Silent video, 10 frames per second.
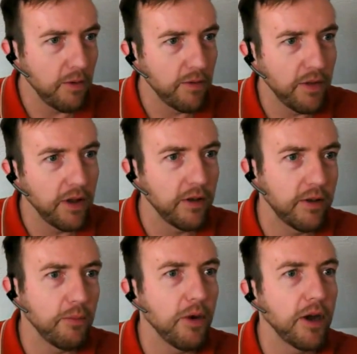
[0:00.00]

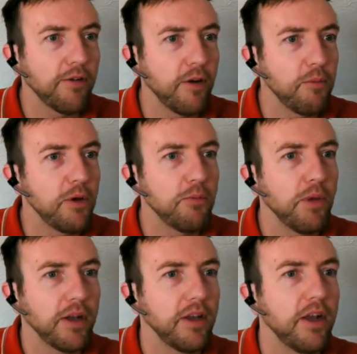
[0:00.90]
the microphone mute
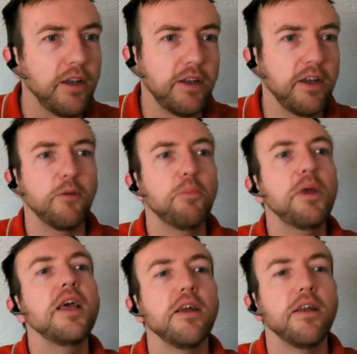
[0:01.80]
button had
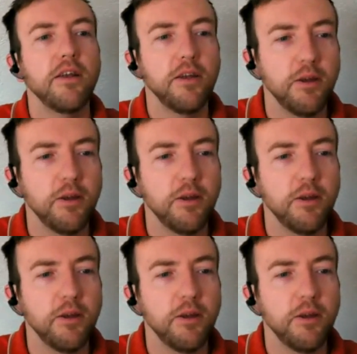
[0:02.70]
disappeared